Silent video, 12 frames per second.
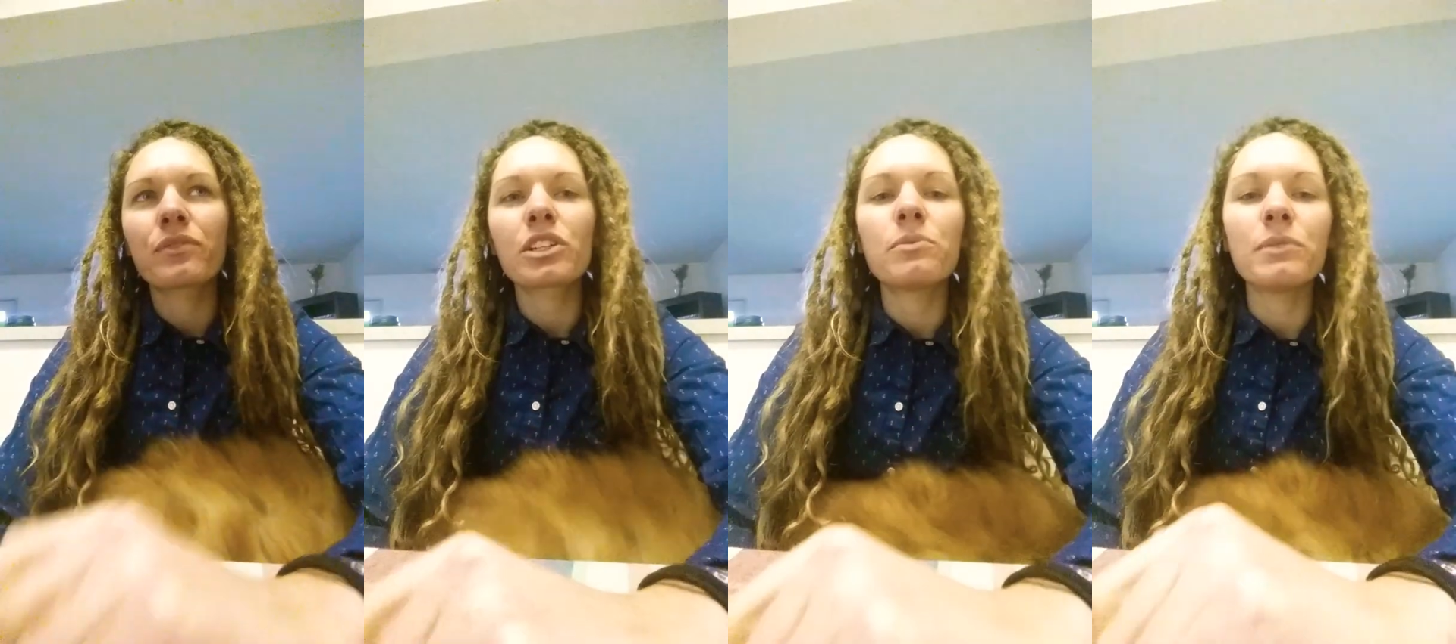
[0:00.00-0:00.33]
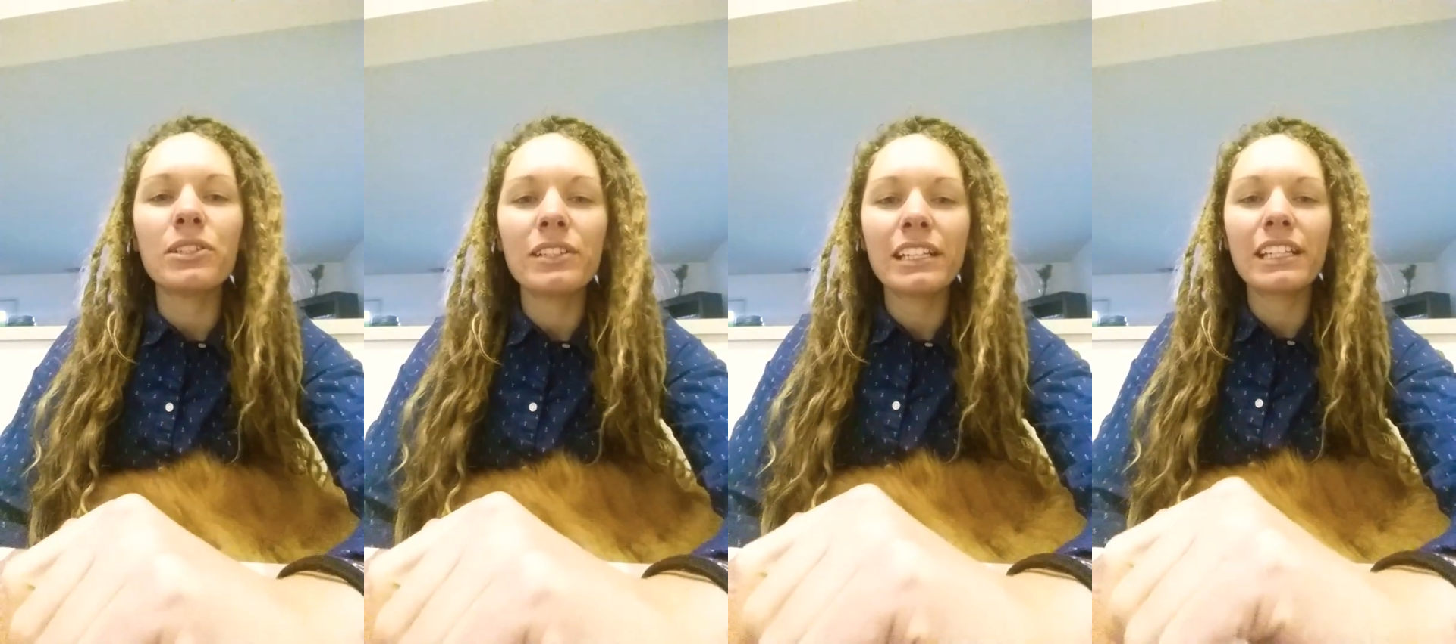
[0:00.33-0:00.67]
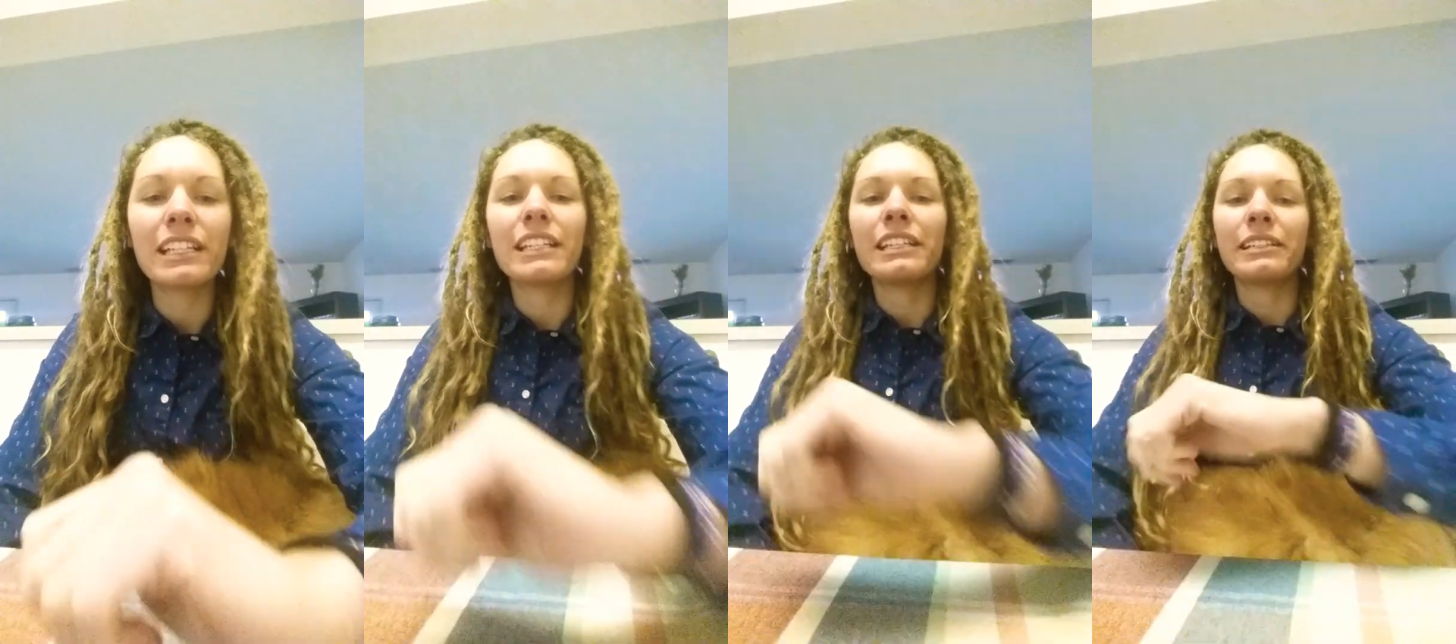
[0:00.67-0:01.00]

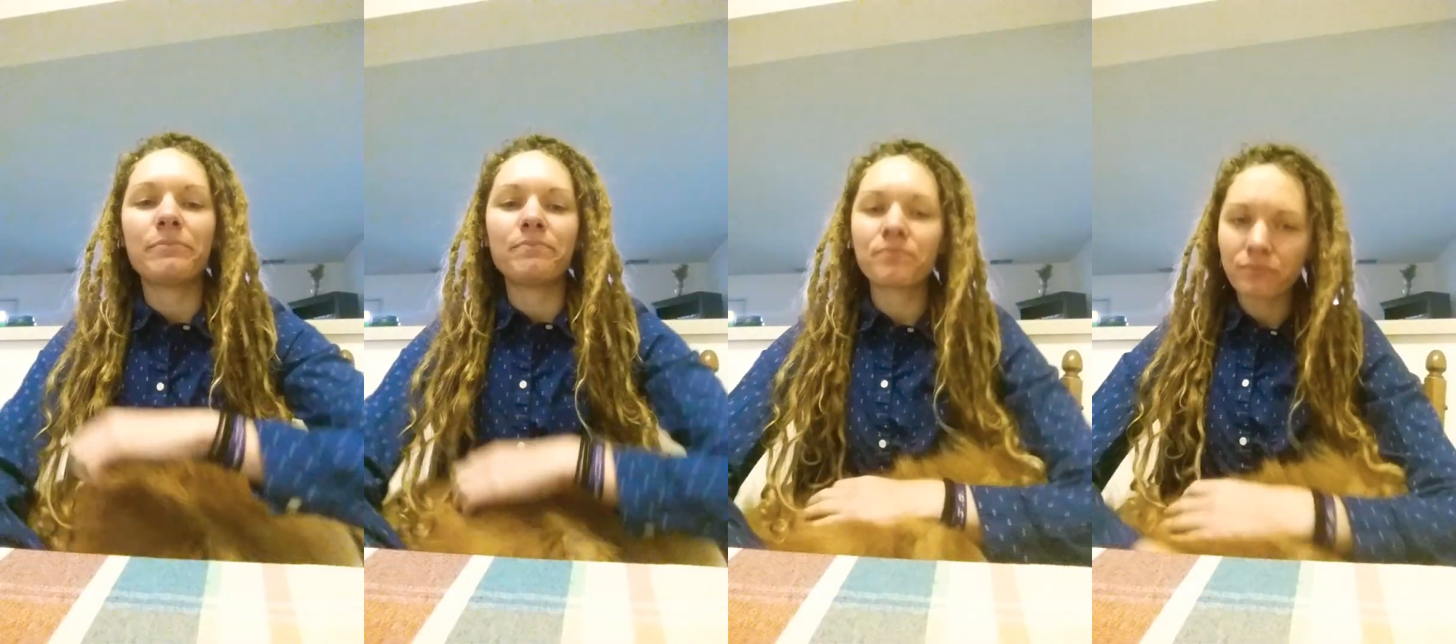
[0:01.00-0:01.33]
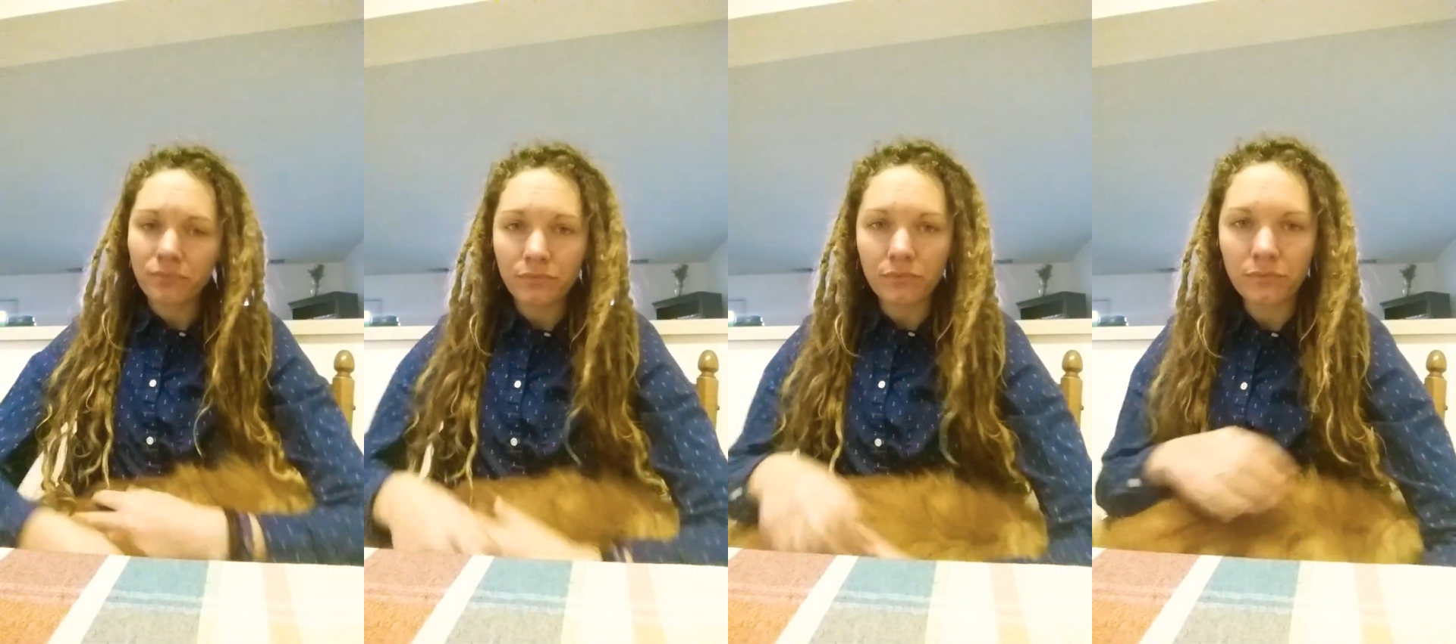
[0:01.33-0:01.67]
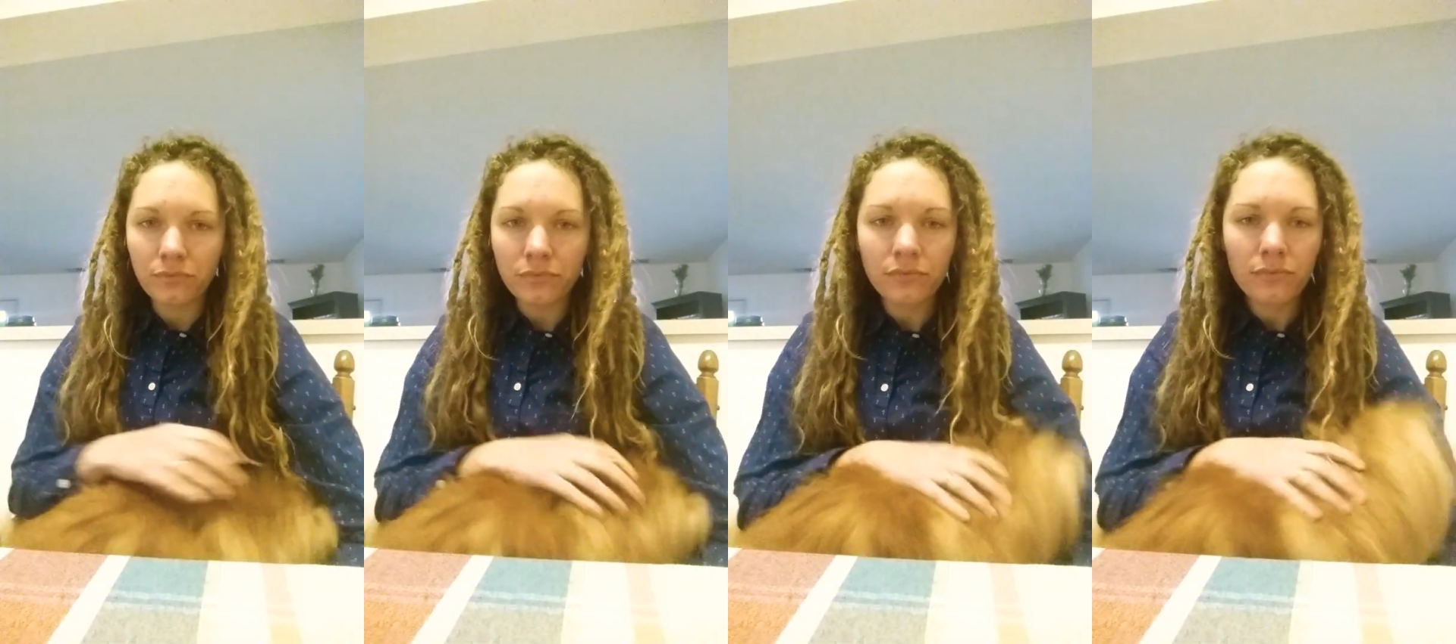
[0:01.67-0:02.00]
communion
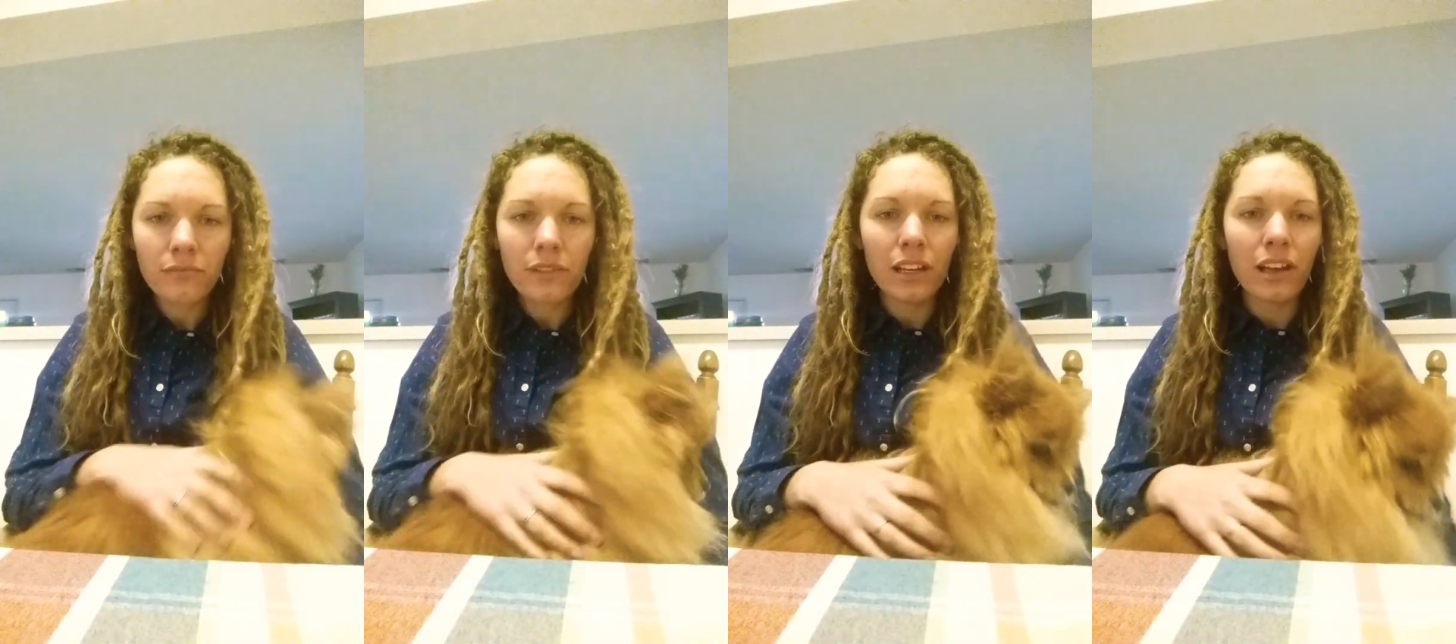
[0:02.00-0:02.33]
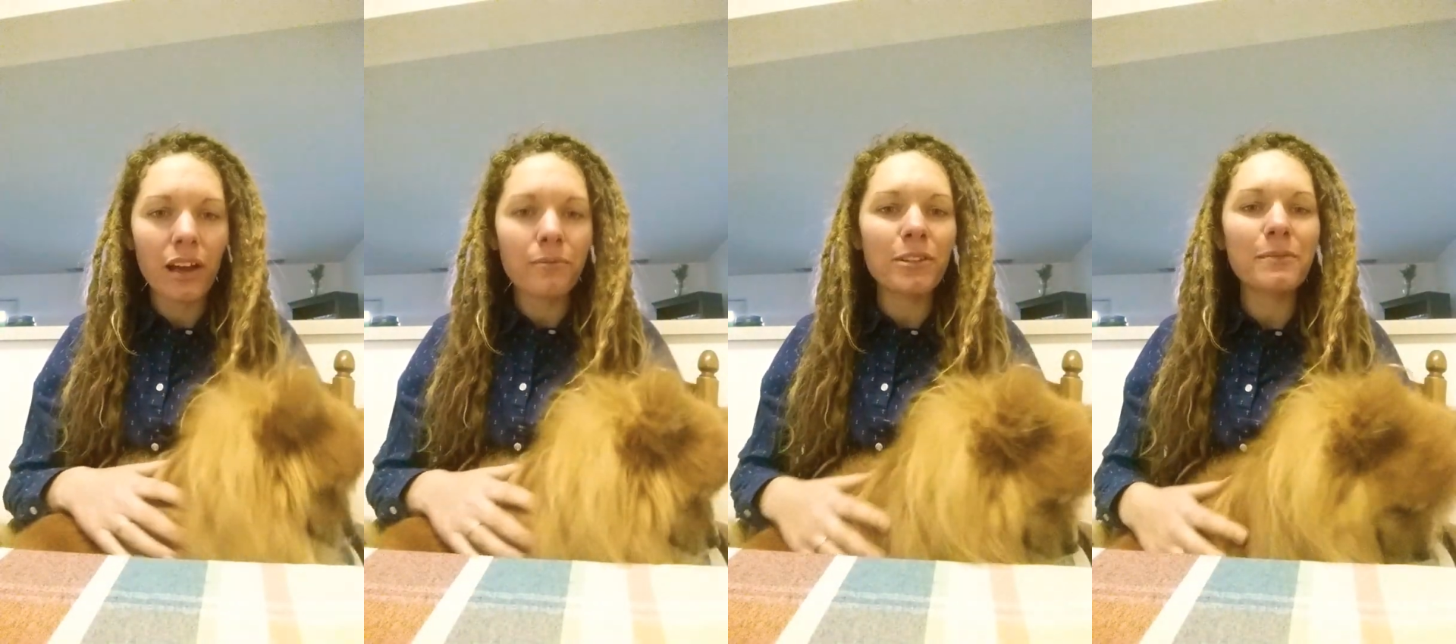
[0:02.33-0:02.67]
and